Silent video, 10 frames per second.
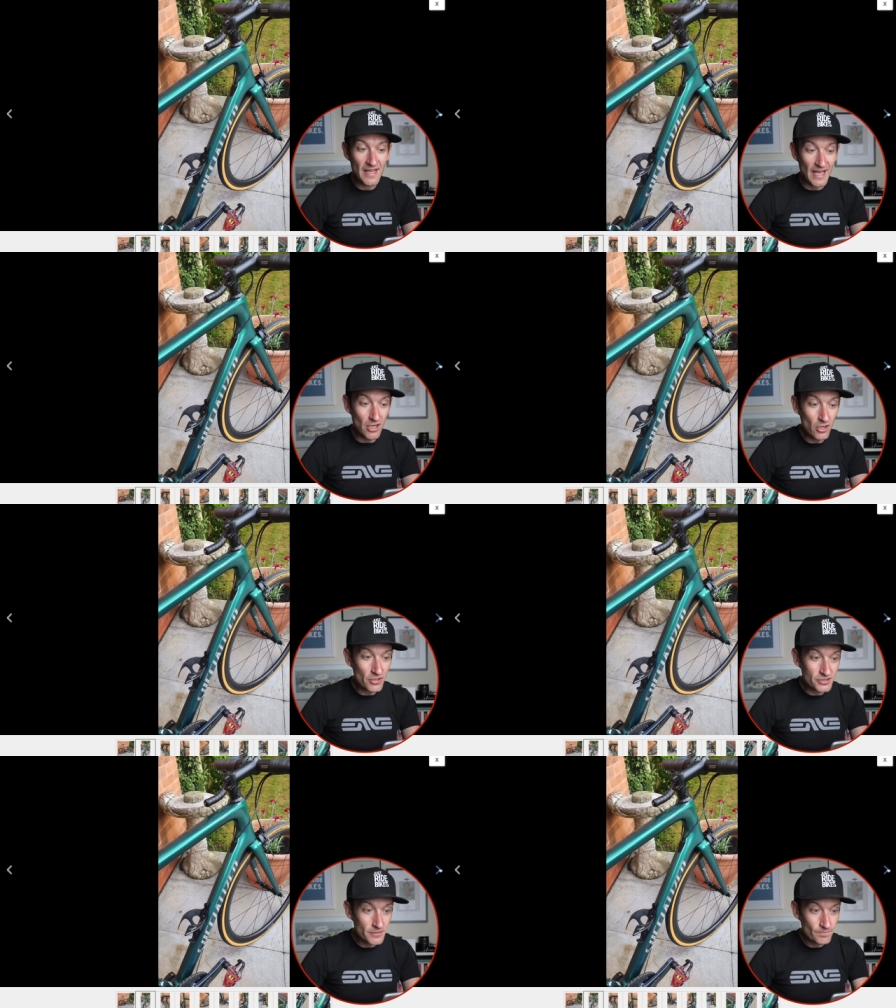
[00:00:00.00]
and it
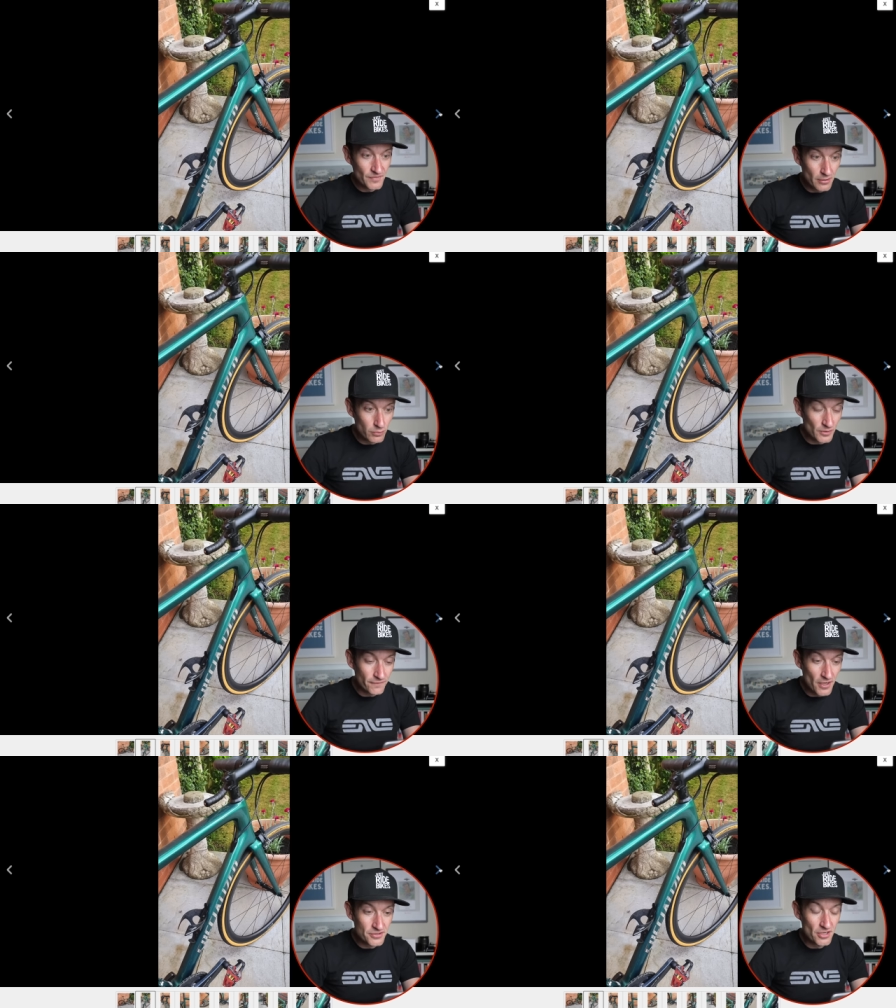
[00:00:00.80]
looks from the
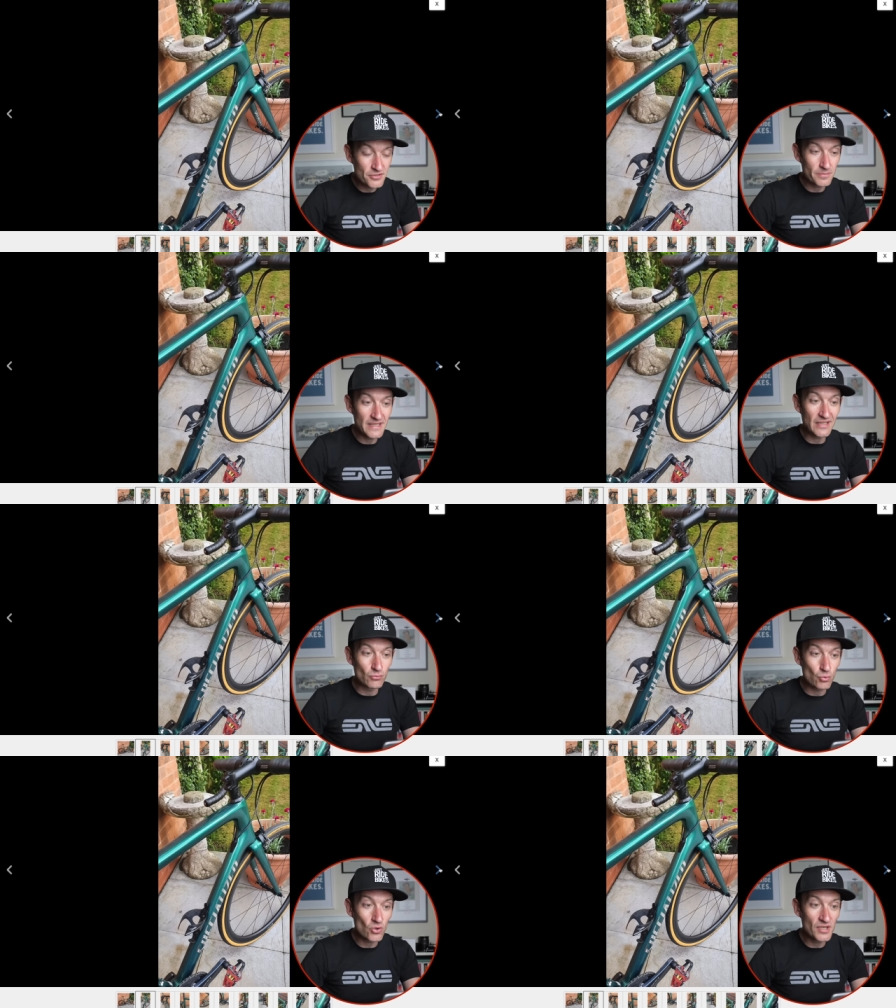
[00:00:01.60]
photos to be
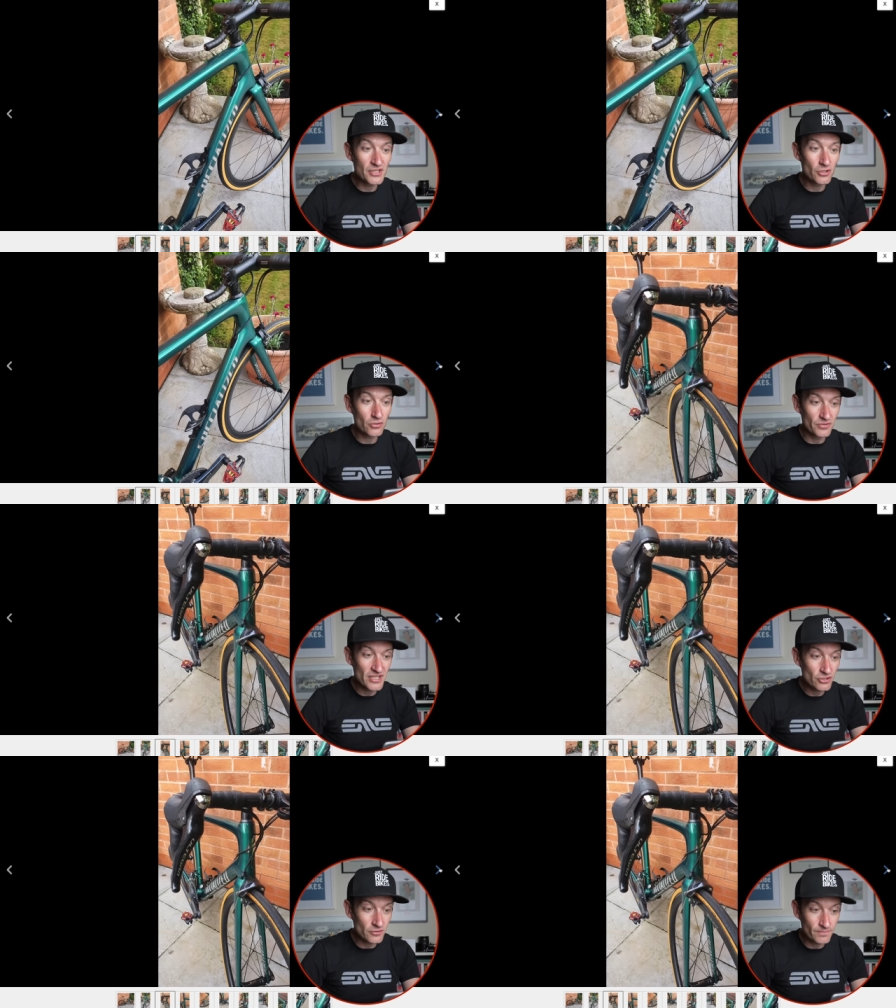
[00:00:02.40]
in really good
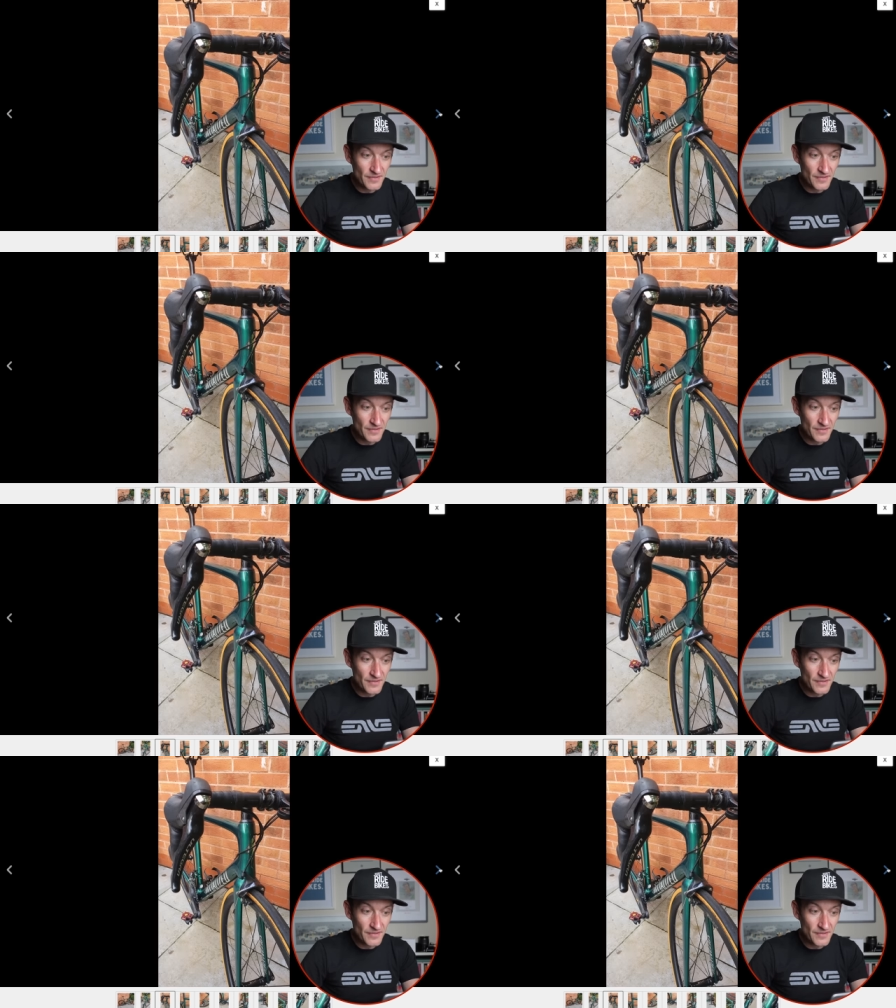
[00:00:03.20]
condition.